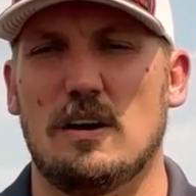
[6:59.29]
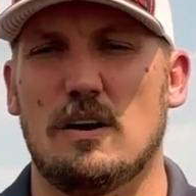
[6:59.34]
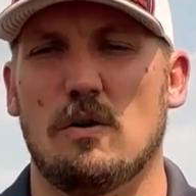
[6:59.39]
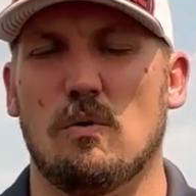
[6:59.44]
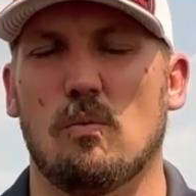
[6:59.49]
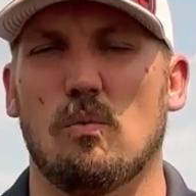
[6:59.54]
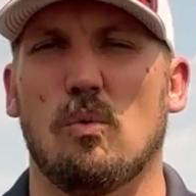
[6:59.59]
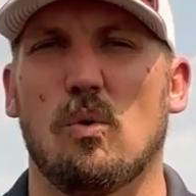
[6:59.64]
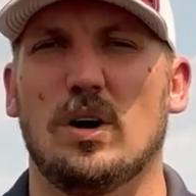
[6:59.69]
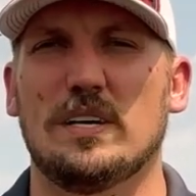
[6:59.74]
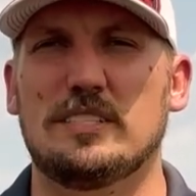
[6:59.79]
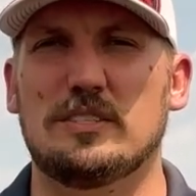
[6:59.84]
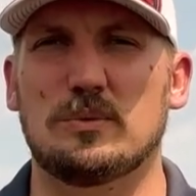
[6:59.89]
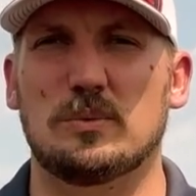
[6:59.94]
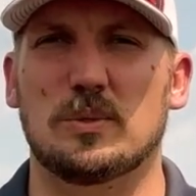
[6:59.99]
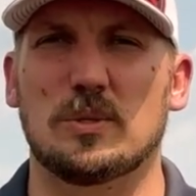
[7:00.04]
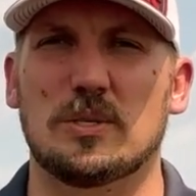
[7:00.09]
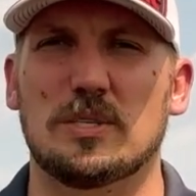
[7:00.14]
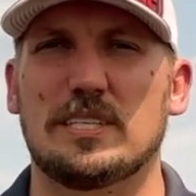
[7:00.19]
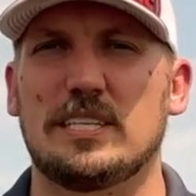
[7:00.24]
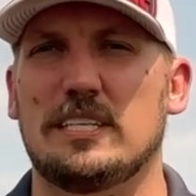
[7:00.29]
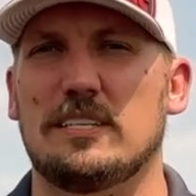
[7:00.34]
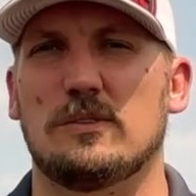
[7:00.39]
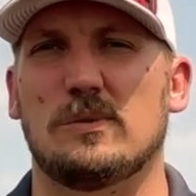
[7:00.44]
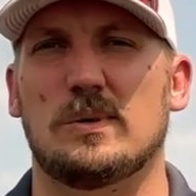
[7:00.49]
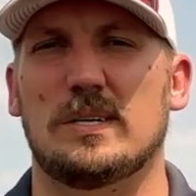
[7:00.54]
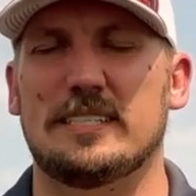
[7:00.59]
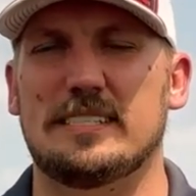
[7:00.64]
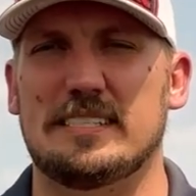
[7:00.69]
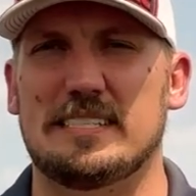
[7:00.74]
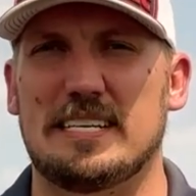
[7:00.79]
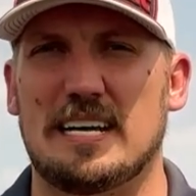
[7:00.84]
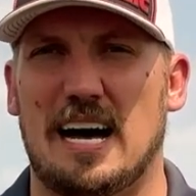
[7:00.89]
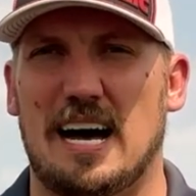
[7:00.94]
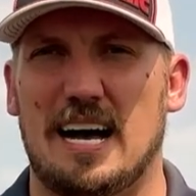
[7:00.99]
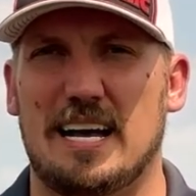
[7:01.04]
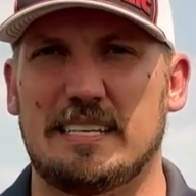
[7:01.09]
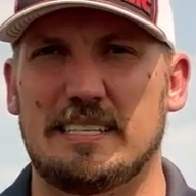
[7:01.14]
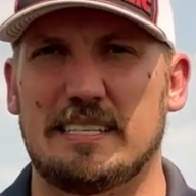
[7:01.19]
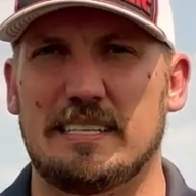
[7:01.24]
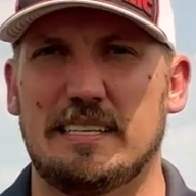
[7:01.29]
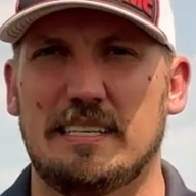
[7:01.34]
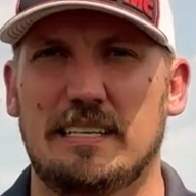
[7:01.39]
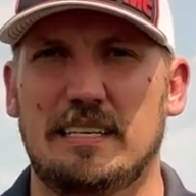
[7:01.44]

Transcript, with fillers: what's working, what's not.